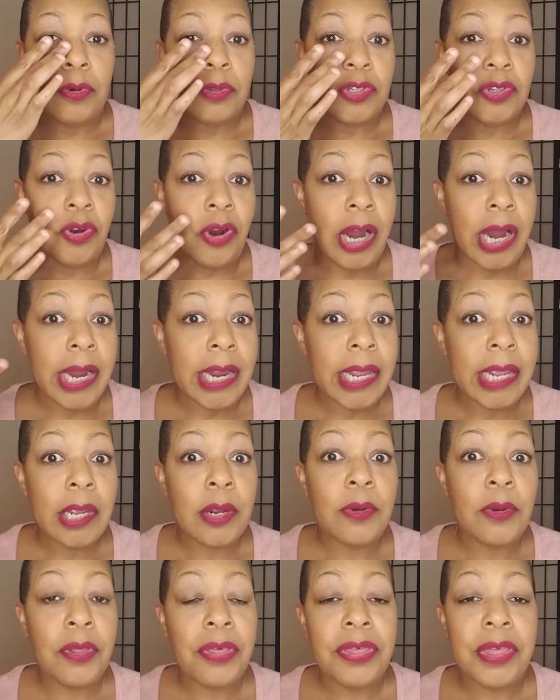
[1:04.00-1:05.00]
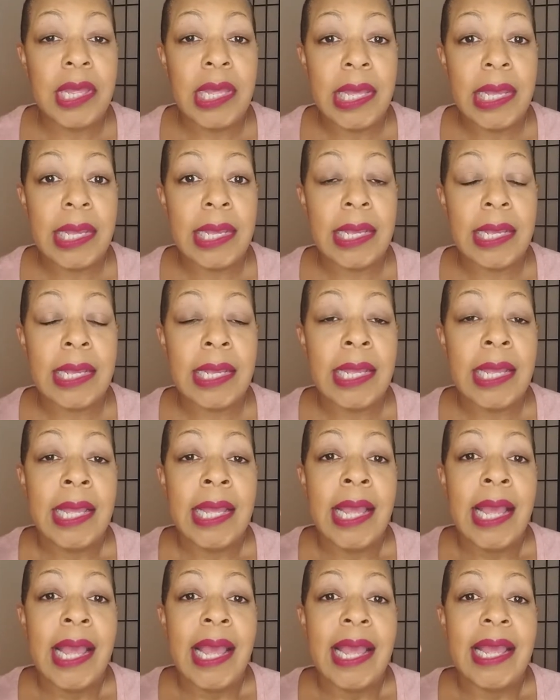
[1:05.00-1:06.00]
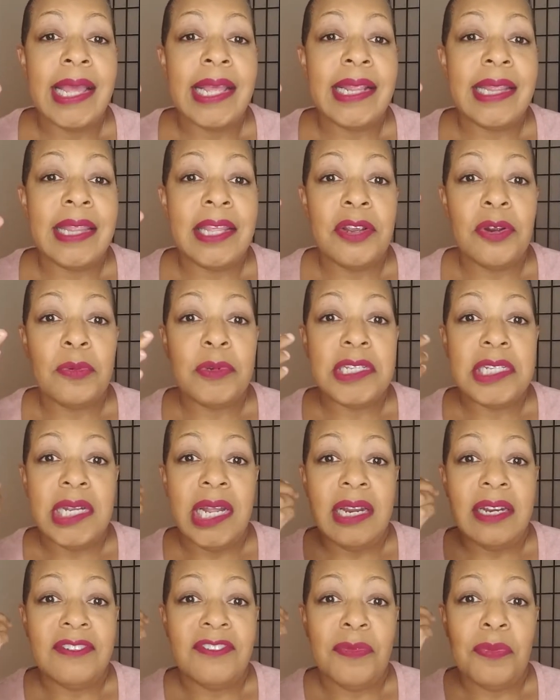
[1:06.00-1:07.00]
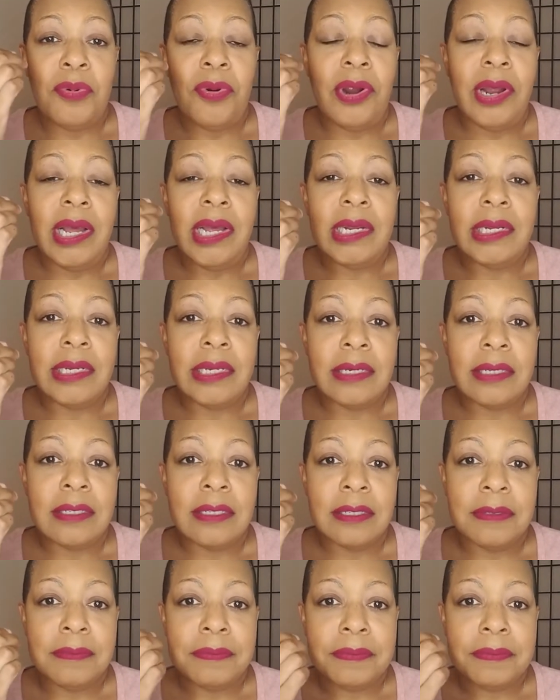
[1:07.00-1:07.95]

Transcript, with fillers: triangle thing, there was not enough product